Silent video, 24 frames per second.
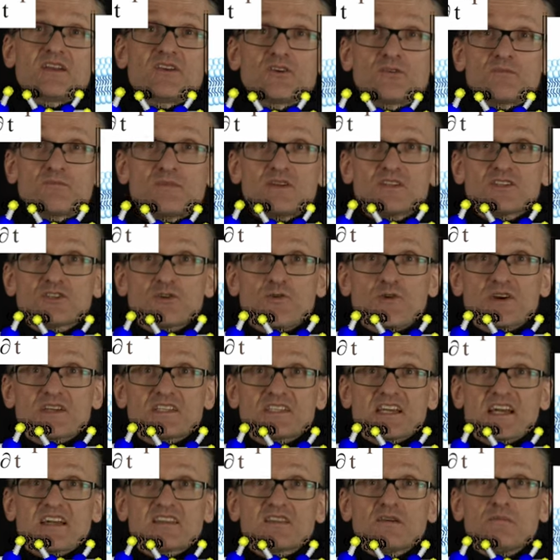not be so
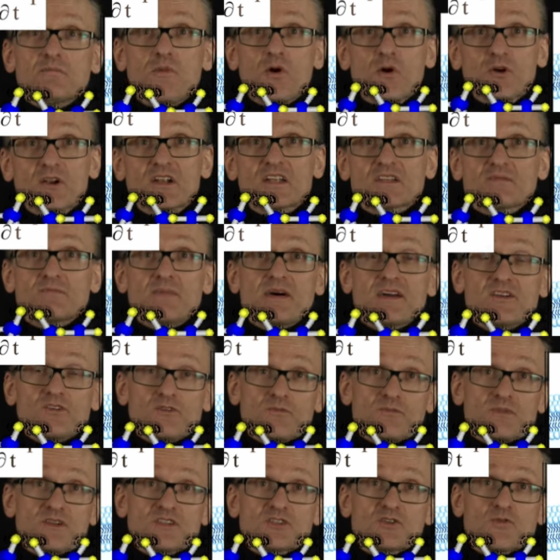exact, the models might
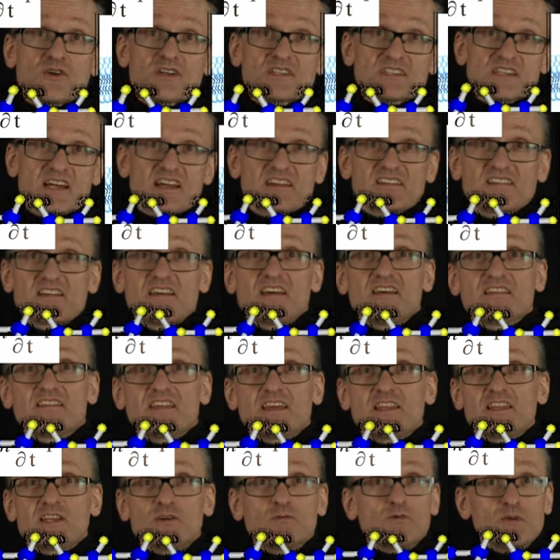not be so exact
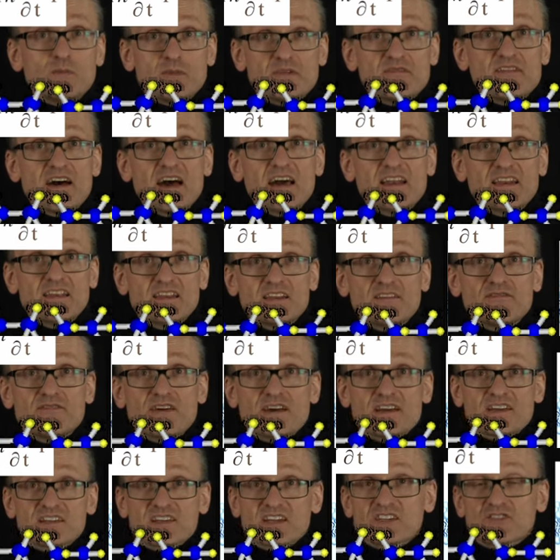that they will be valid if
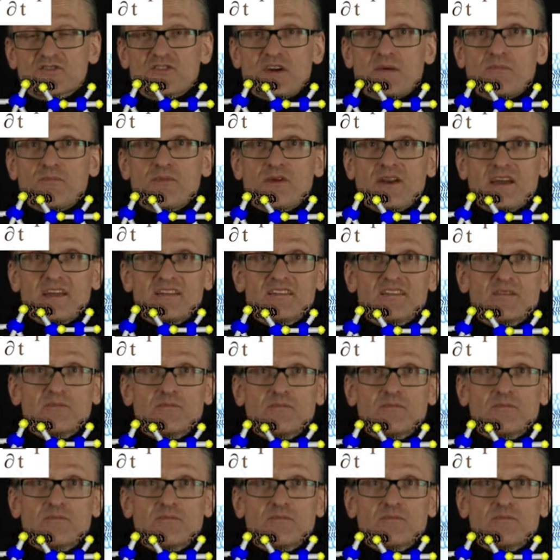I extrapolate them